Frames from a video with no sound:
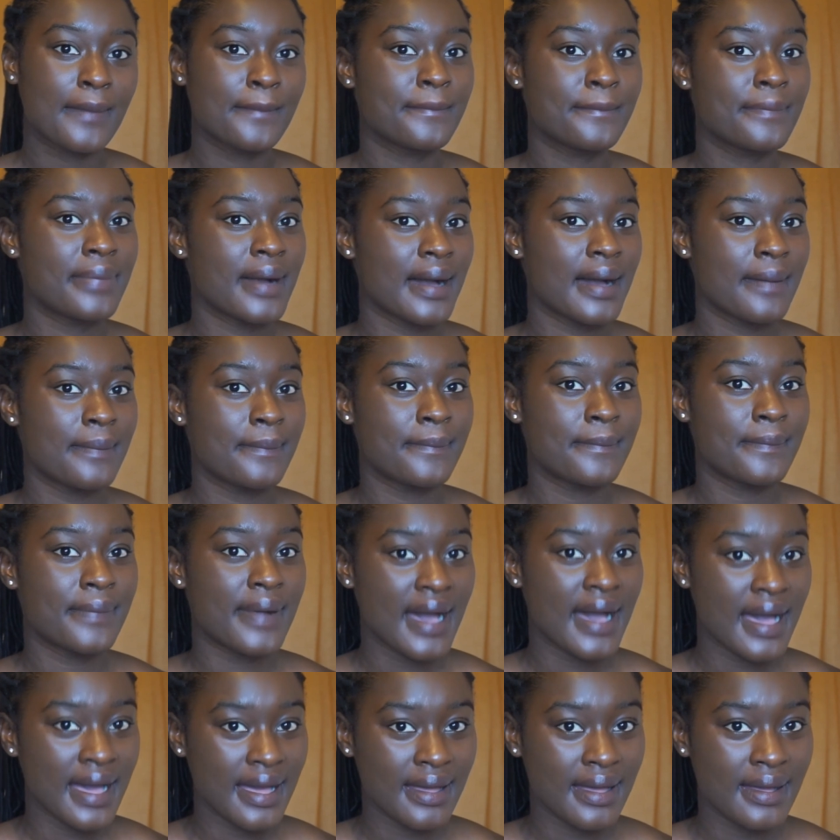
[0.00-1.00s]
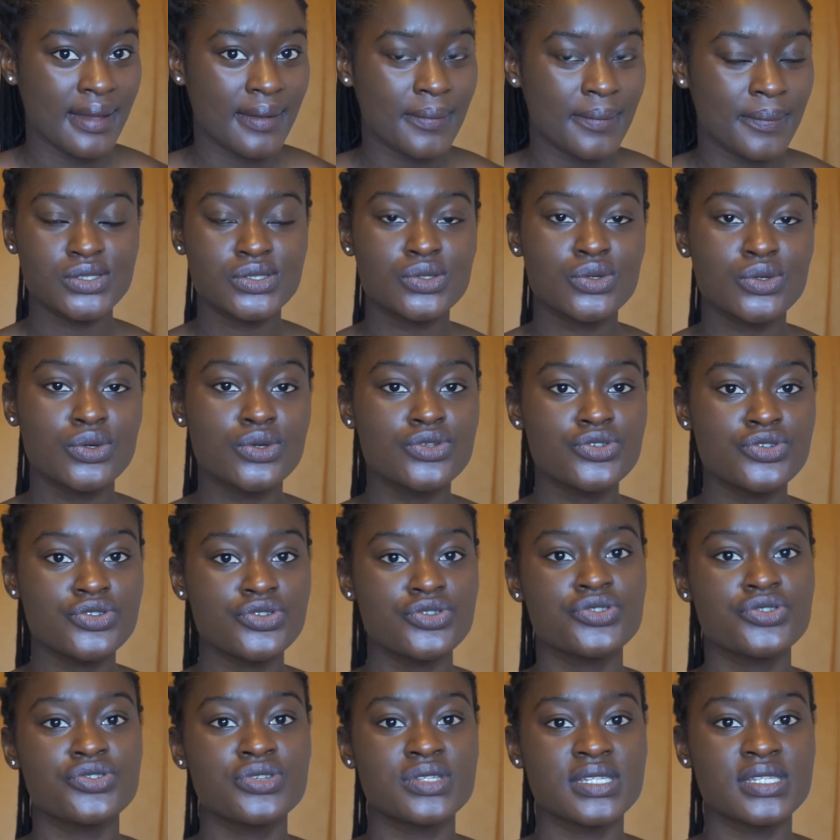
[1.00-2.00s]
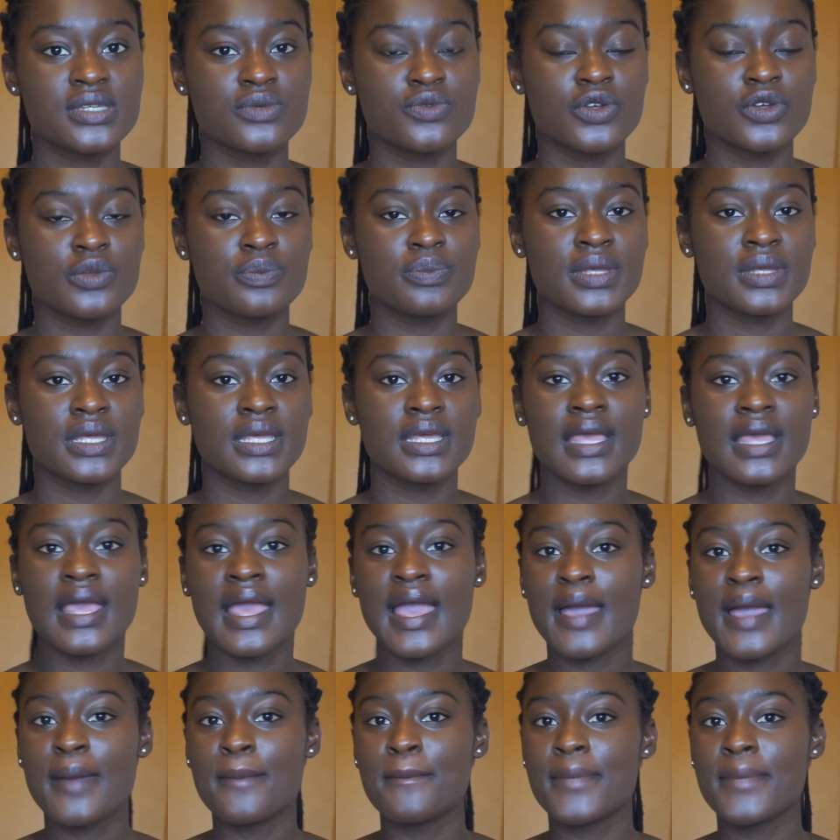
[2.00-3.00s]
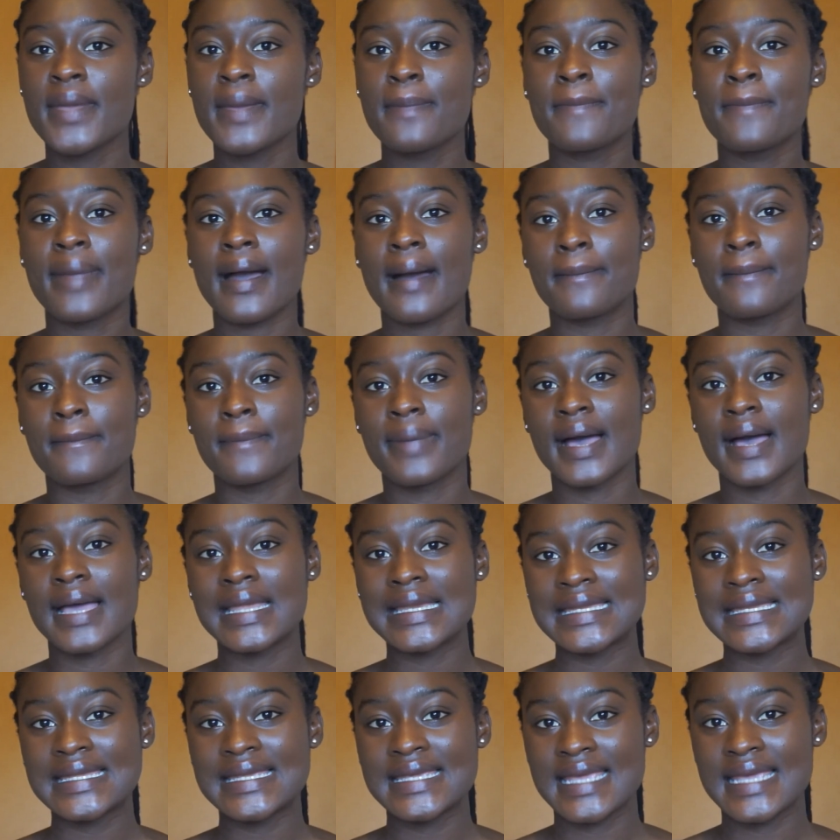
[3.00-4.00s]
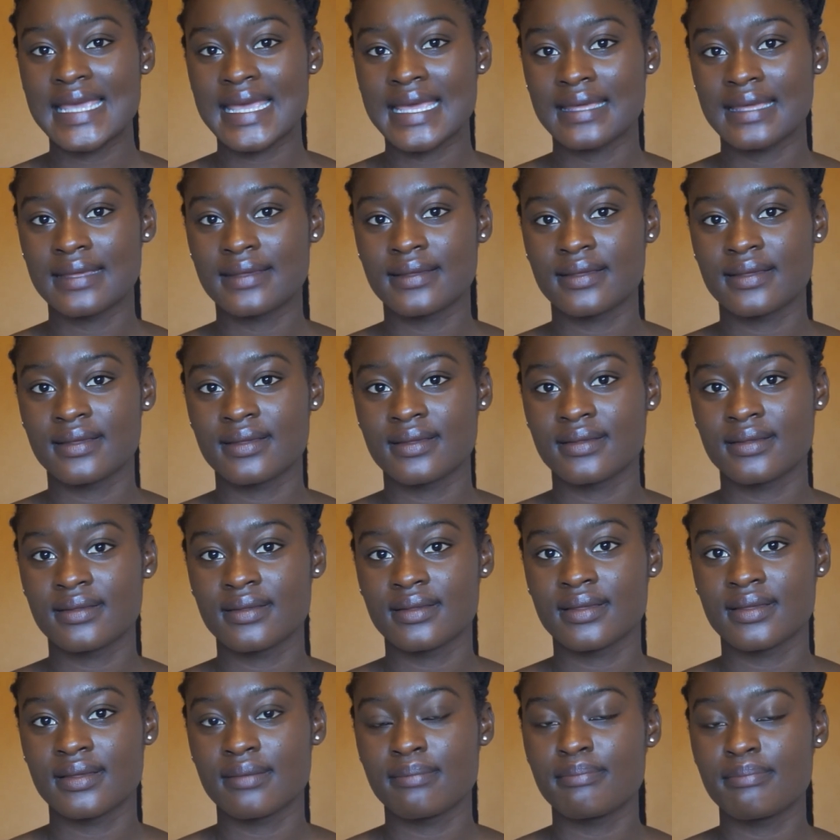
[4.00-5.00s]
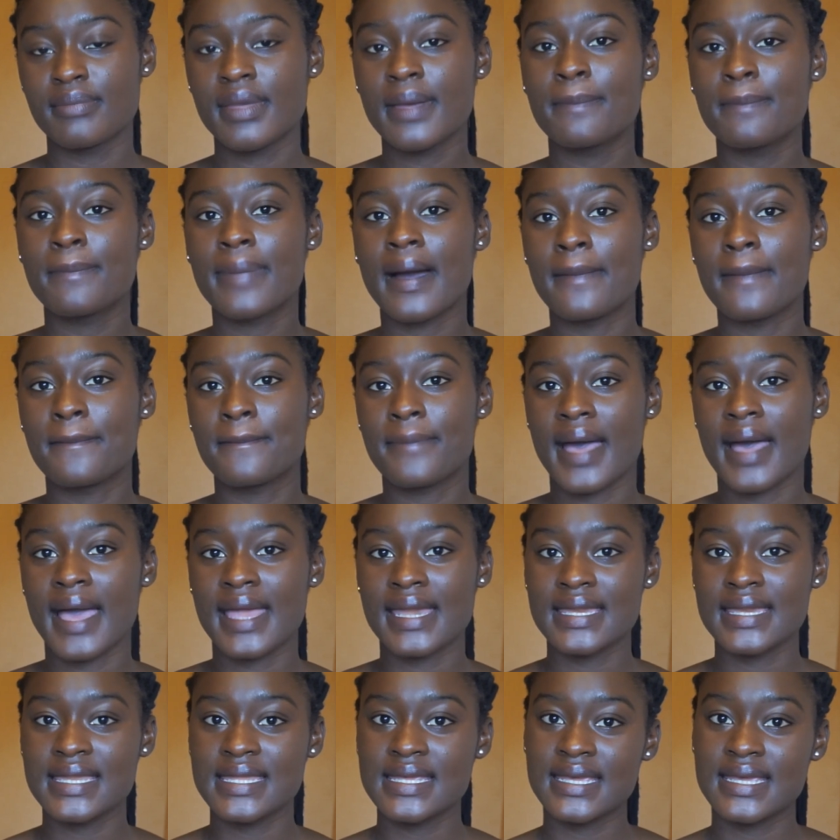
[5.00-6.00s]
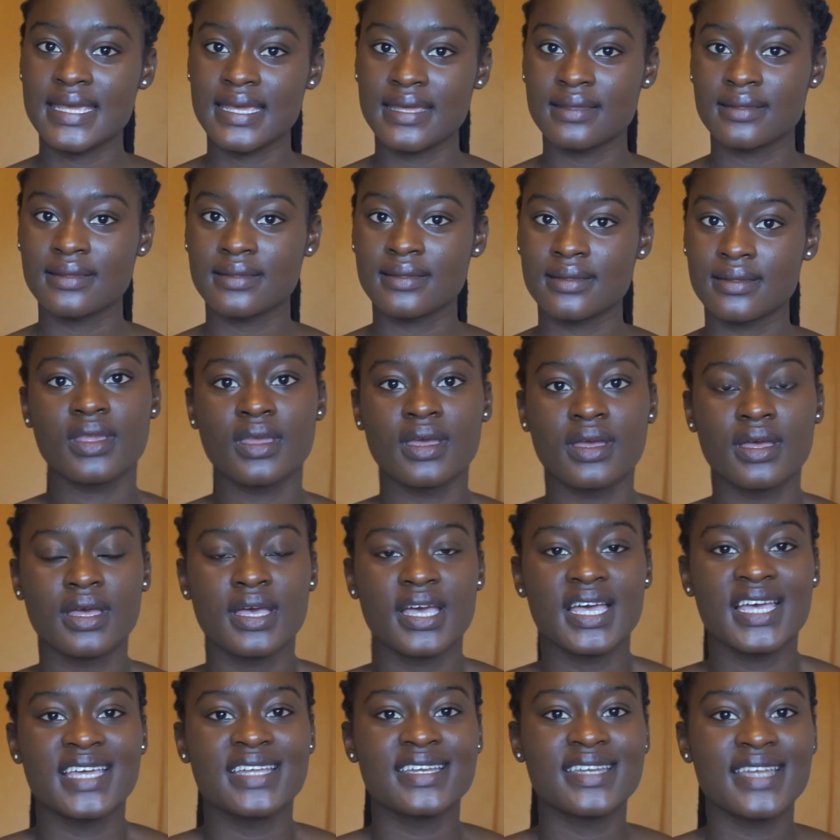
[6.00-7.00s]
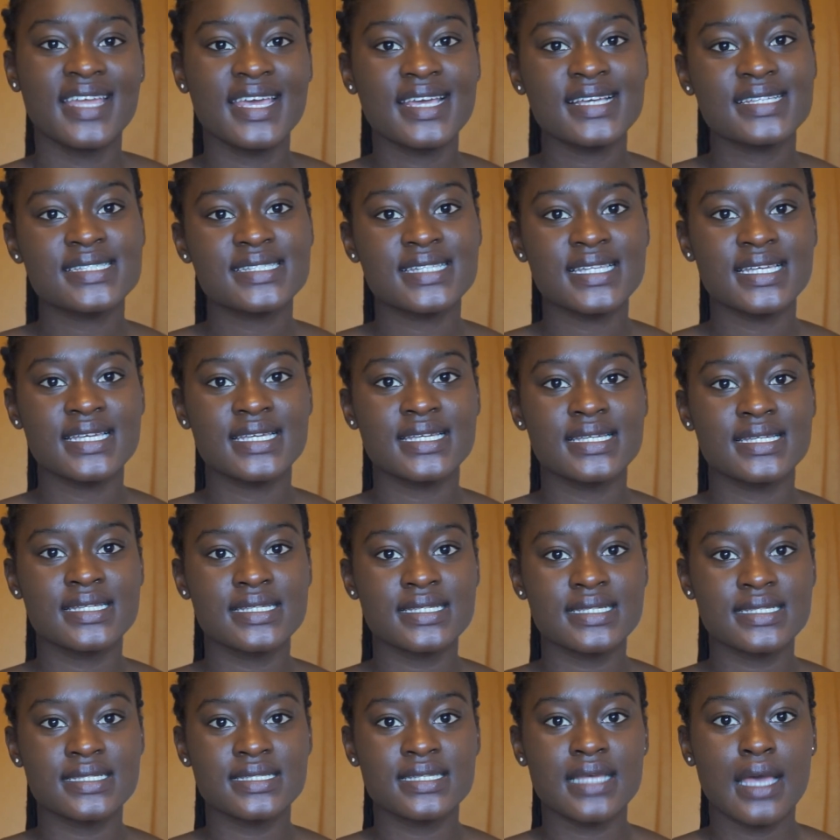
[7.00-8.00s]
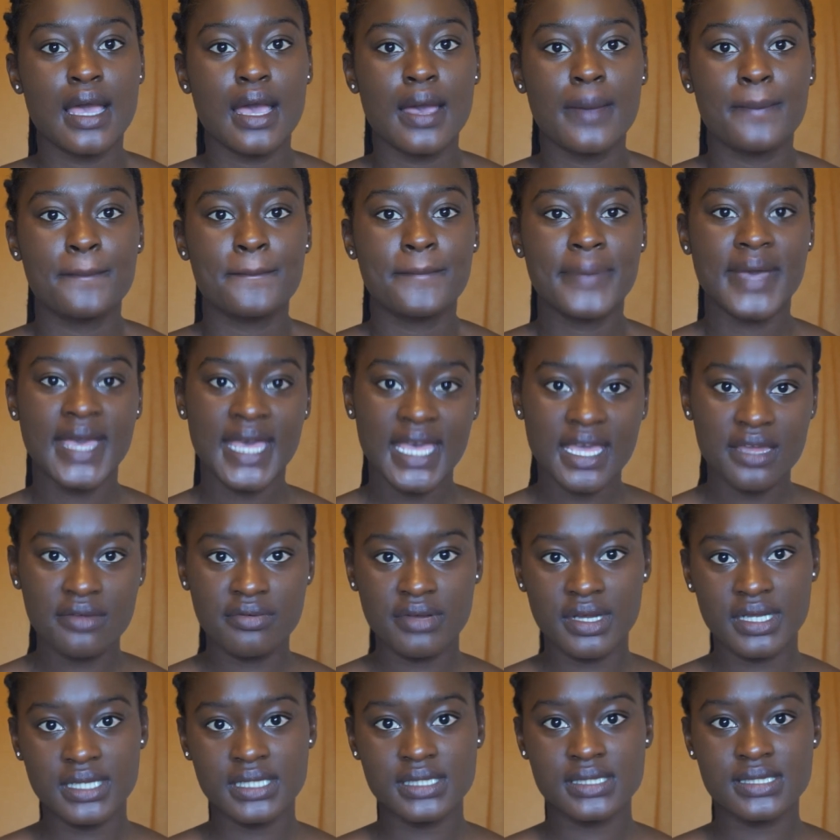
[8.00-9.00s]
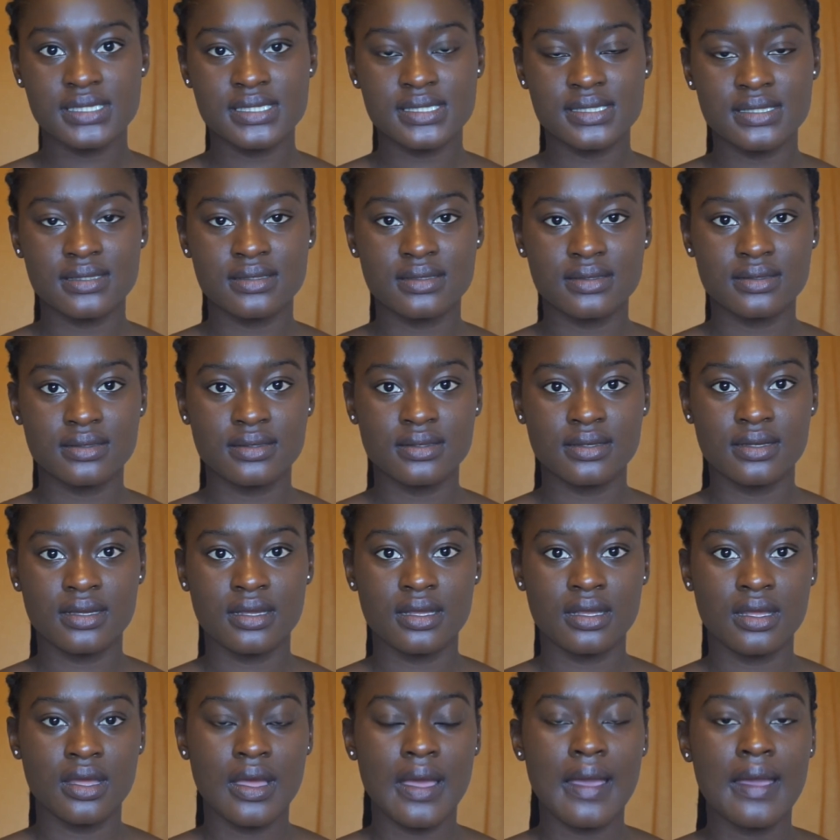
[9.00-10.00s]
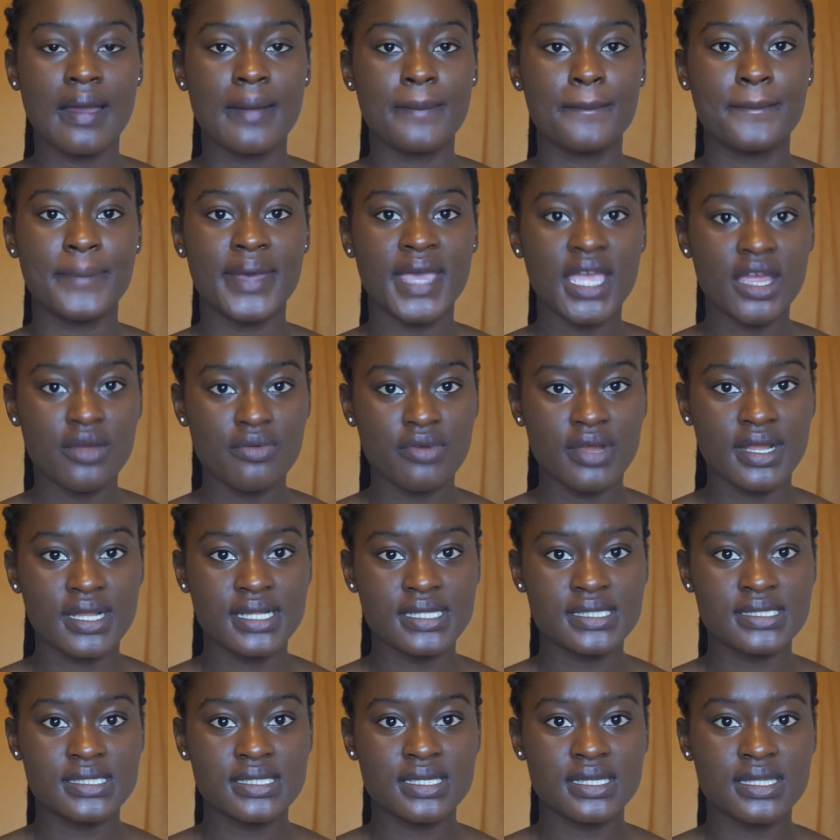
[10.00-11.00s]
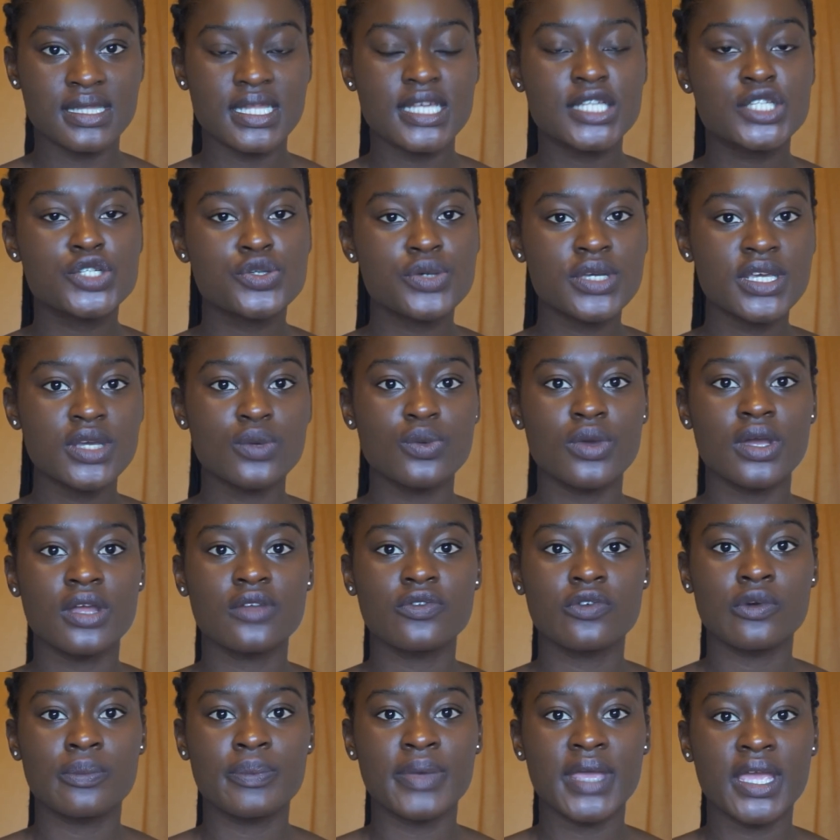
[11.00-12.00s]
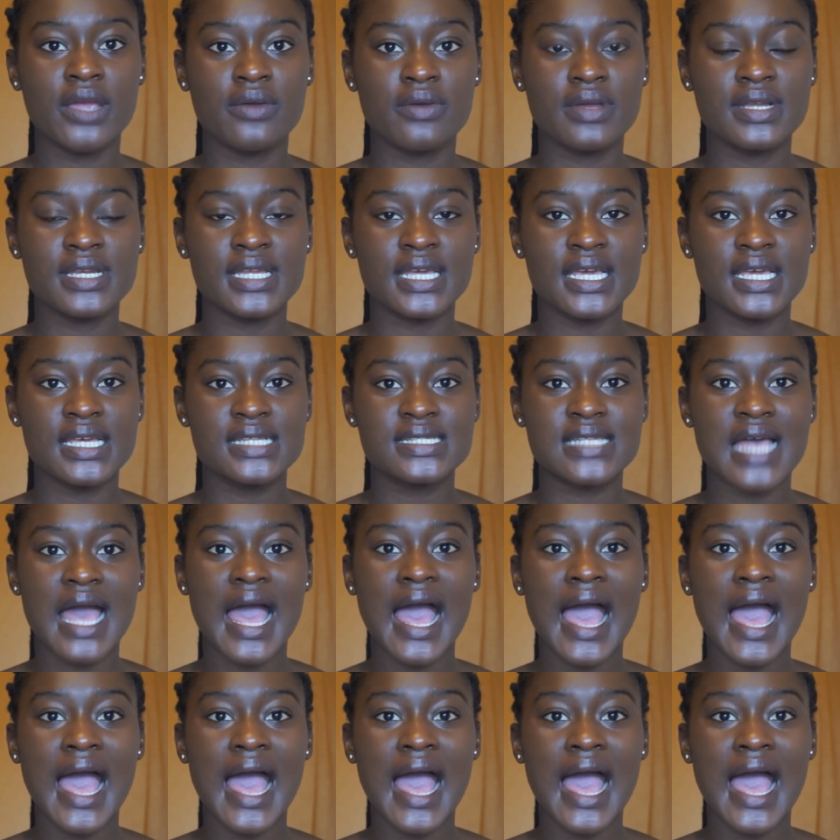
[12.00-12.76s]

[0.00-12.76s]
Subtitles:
papa. So, introducing would be, me papa nie, me papa nie. Next is parent. Parent. The tree word for parent is